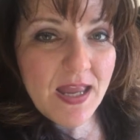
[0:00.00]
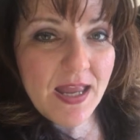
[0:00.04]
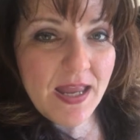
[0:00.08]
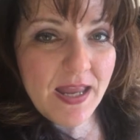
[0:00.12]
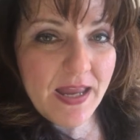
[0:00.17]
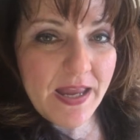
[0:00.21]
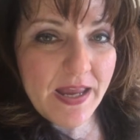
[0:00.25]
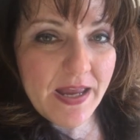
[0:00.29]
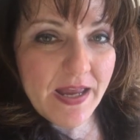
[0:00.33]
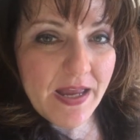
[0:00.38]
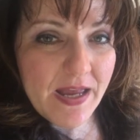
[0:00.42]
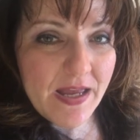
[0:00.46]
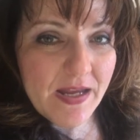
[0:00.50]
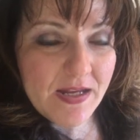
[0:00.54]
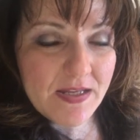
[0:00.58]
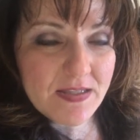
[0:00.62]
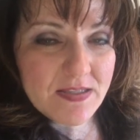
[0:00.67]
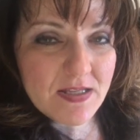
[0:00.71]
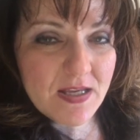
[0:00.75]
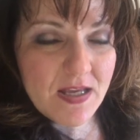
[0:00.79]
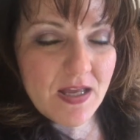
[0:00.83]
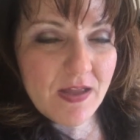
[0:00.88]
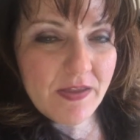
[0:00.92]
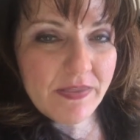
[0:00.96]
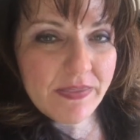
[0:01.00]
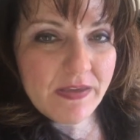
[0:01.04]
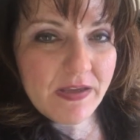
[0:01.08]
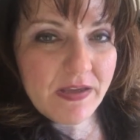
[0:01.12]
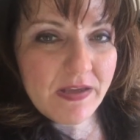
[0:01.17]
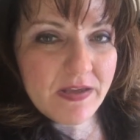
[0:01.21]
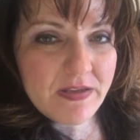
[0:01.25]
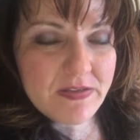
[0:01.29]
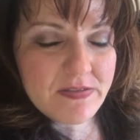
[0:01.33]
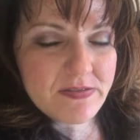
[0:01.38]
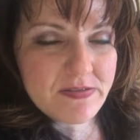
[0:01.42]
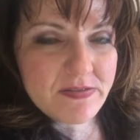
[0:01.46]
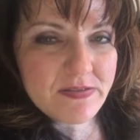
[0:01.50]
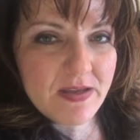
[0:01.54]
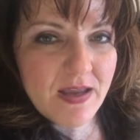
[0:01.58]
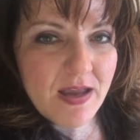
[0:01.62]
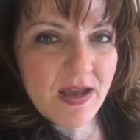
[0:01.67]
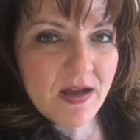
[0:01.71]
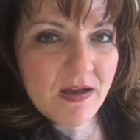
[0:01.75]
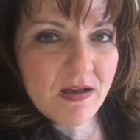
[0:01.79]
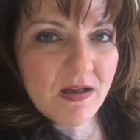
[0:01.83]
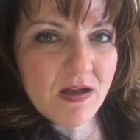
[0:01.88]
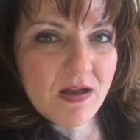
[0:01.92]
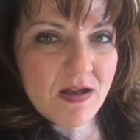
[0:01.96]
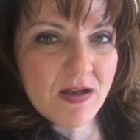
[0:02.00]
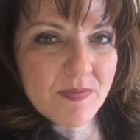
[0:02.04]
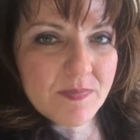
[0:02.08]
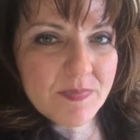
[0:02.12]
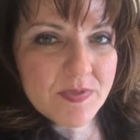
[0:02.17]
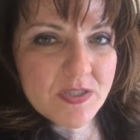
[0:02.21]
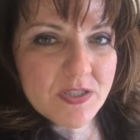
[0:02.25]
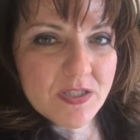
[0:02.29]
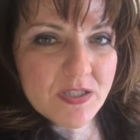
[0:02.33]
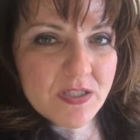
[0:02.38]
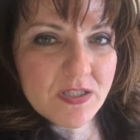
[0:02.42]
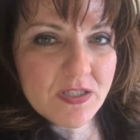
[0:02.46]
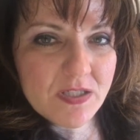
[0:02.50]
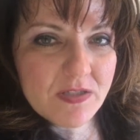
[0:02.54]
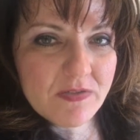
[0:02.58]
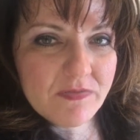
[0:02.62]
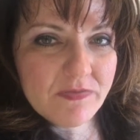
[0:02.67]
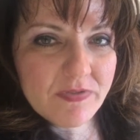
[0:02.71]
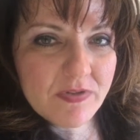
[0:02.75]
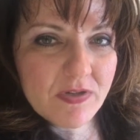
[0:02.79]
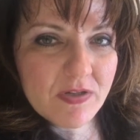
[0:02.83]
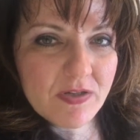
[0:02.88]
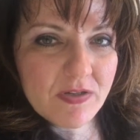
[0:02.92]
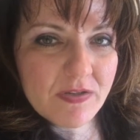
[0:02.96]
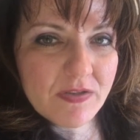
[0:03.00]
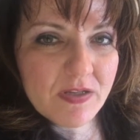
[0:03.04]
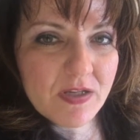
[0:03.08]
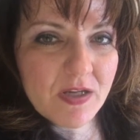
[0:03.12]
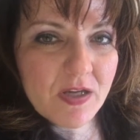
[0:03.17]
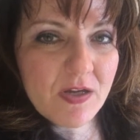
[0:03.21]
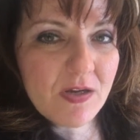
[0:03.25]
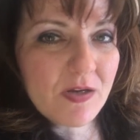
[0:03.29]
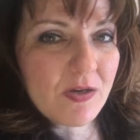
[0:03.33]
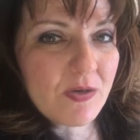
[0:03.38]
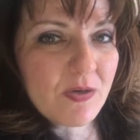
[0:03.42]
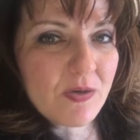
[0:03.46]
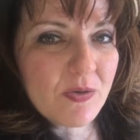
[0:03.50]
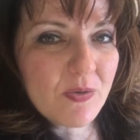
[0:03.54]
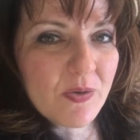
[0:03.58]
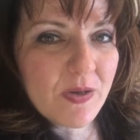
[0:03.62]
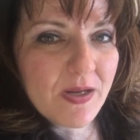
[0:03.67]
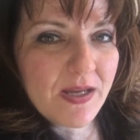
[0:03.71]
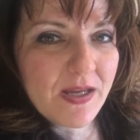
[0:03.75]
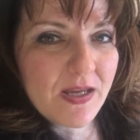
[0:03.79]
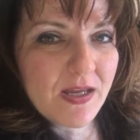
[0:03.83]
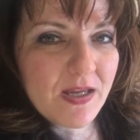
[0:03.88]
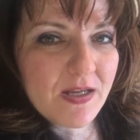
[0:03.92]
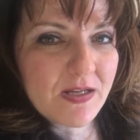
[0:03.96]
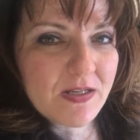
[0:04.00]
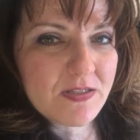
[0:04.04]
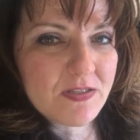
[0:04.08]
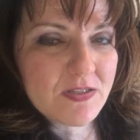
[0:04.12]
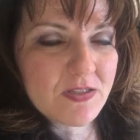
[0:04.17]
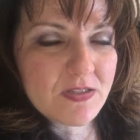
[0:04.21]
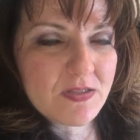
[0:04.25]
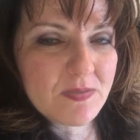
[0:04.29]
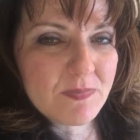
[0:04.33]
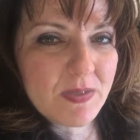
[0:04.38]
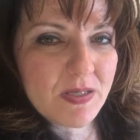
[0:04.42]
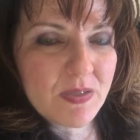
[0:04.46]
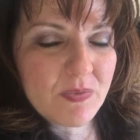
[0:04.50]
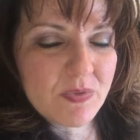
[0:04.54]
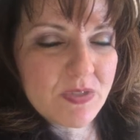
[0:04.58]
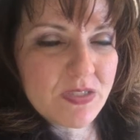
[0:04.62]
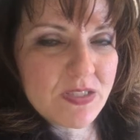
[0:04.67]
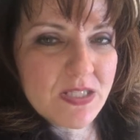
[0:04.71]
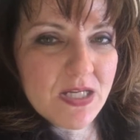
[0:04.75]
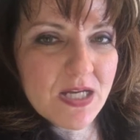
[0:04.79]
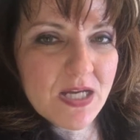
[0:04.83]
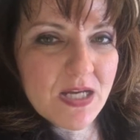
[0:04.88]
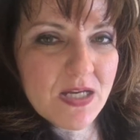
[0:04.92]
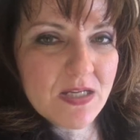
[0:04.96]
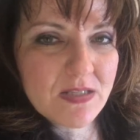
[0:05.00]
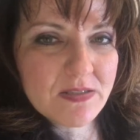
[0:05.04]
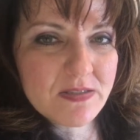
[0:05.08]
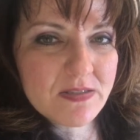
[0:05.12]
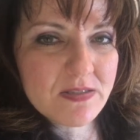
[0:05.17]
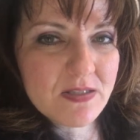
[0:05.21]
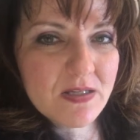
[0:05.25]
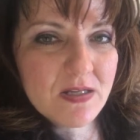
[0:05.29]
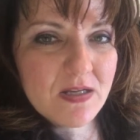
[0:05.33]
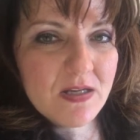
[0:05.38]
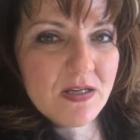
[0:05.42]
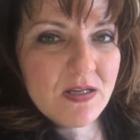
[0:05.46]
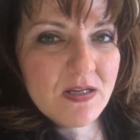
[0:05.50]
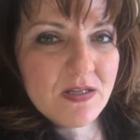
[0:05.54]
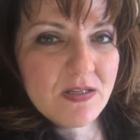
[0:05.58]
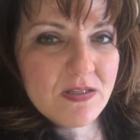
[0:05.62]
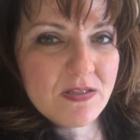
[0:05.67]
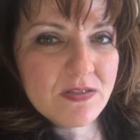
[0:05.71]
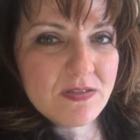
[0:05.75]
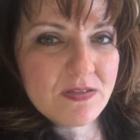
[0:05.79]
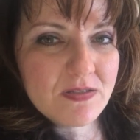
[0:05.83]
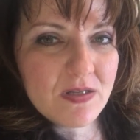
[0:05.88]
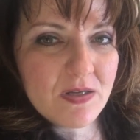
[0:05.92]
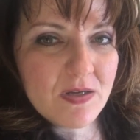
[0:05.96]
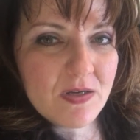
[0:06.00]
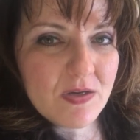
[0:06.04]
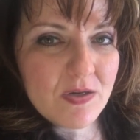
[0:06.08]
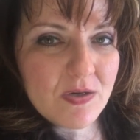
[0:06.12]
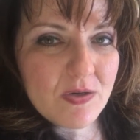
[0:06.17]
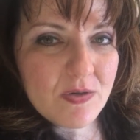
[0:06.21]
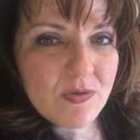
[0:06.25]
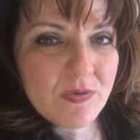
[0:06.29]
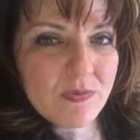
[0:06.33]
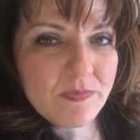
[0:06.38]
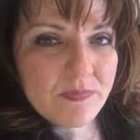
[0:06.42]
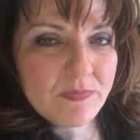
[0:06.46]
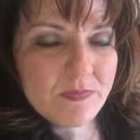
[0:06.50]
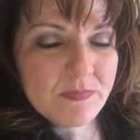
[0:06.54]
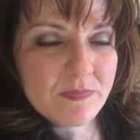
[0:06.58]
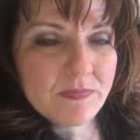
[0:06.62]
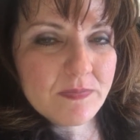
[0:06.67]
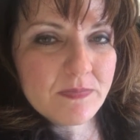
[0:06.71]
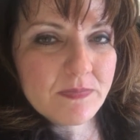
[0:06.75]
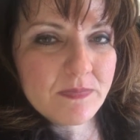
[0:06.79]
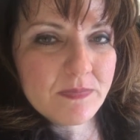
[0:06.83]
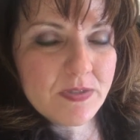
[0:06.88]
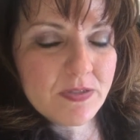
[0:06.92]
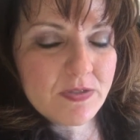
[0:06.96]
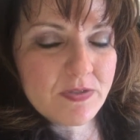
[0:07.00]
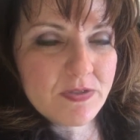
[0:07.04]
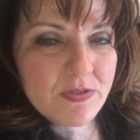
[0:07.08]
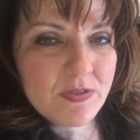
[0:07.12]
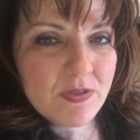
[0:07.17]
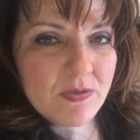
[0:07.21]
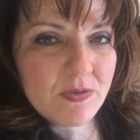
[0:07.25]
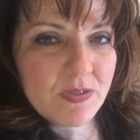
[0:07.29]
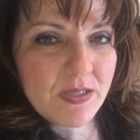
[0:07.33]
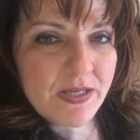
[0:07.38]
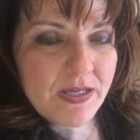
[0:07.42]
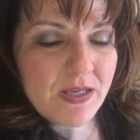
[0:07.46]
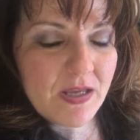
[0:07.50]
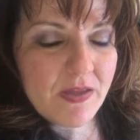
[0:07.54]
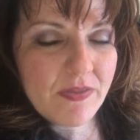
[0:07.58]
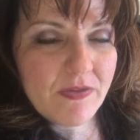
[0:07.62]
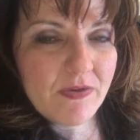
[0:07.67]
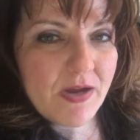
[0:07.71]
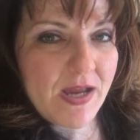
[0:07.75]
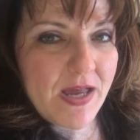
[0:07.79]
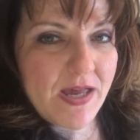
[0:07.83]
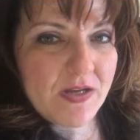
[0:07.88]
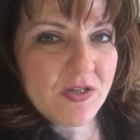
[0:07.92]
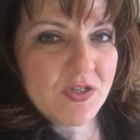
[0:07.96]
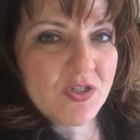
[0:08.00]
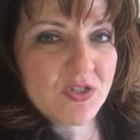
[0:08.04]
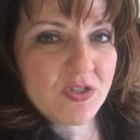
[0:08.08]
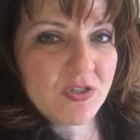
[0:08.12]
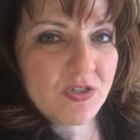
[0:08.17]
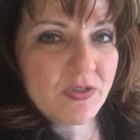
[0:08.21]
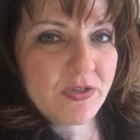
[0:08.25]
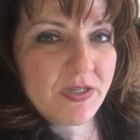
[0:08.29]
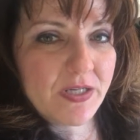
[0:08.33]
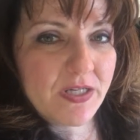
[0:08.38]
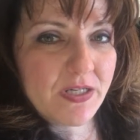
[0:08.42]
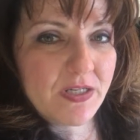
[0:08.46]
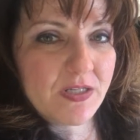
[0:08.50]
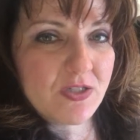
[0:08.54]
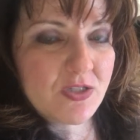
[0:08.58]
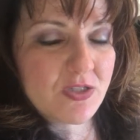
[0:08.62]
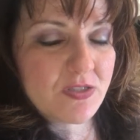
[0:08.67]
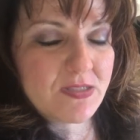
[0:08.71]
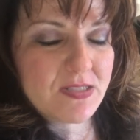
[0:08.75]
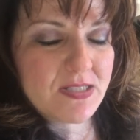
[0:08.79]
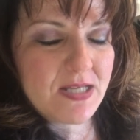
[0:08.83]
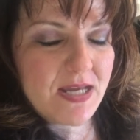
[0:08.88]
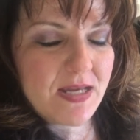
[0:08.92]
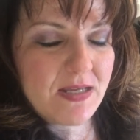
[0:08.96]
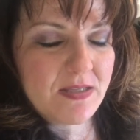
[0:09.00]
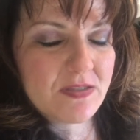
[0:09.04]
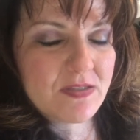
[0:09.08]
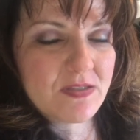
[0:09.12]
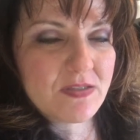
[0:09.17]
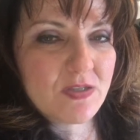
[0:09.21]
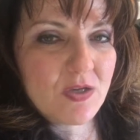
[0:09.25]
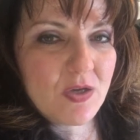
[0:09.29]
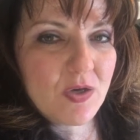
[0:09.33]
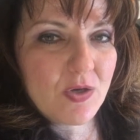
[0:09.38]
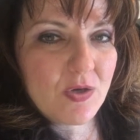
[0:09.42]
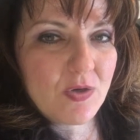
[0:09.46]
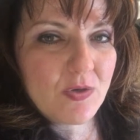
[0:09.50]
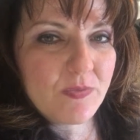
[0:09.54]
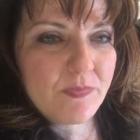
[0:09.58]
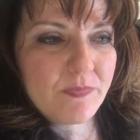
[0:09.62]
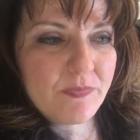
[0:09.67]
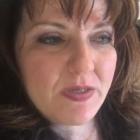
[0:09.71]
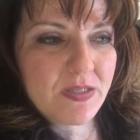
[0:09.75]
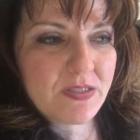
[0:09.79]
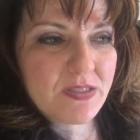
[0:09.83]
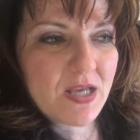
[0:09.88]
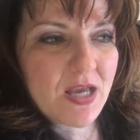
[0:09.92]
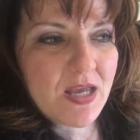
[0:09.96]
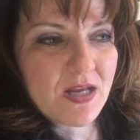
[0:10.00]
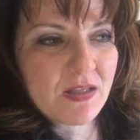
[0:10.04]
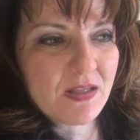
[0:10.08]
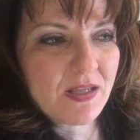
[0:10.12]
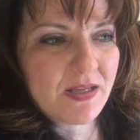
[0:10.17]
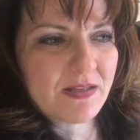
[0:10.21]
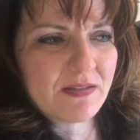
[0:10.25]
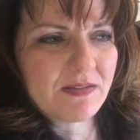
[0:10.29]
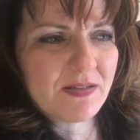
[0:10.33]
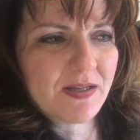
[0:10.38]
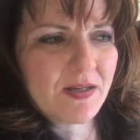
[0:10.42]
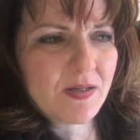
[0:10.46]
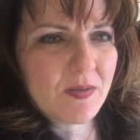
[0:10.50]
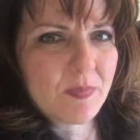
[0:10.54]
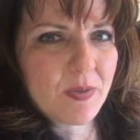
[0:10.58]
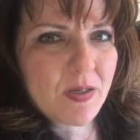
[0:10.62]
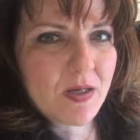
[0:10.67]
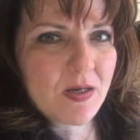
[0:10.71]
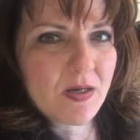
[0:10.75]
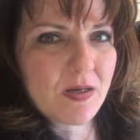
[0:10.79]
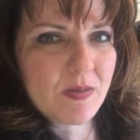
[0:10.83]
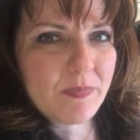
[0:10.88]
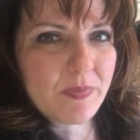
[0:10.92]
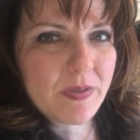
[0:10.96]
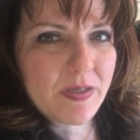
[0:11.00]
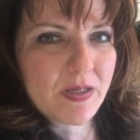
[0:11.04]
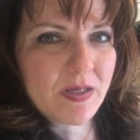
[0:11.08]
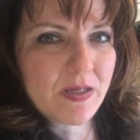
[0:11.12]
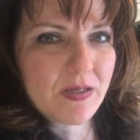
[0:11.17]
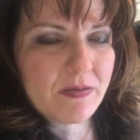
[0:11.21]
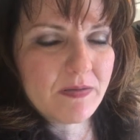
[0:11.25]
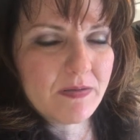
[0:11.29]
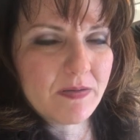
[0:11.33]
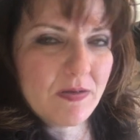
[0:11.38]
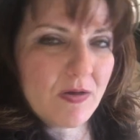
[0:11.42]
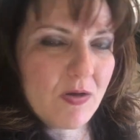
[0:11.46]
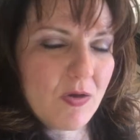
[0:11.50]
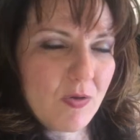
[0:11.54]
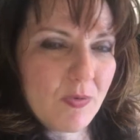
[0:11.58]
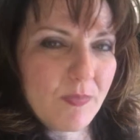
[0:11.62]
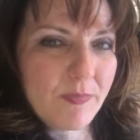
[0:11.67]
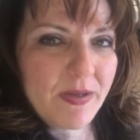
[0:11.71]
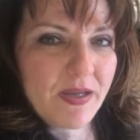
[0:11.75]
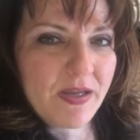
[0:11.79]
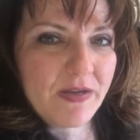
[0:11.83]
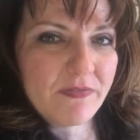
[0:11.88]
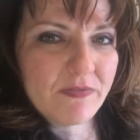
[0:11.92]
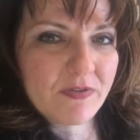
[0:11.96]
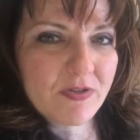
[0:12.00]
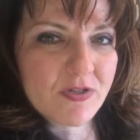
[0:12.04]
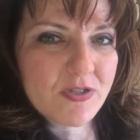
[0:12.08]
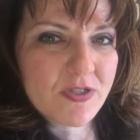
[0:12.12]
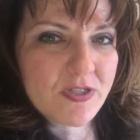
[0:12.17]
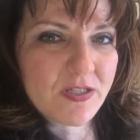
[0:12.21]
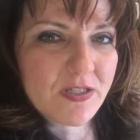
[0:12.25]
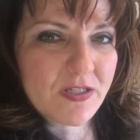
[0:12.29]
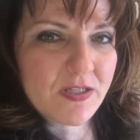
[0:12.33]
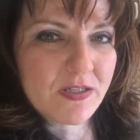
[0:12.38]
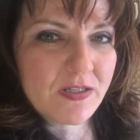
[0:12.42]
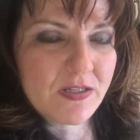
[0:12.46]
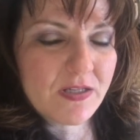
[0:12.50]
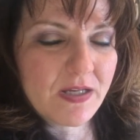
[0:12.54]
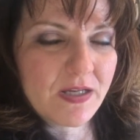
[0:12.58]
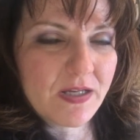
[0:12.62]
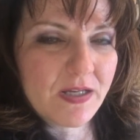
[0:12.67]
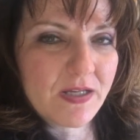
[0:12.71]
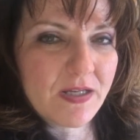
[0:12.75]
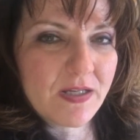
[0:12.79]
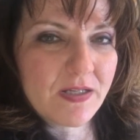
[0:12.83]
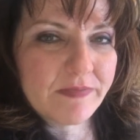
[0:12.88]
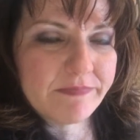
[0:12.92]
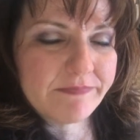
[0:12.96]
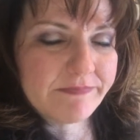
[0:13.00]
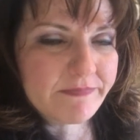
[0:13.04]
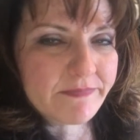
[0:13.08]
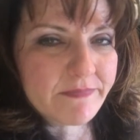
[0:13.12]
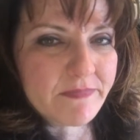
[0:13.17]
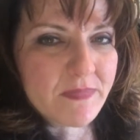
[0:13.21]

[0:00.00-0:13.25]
and it's a healthy snack option for on the go, and it's just made with dates. So there's no like other added sugar in it, just dates. So it's kind of like a Lair bar, but a homemade version, and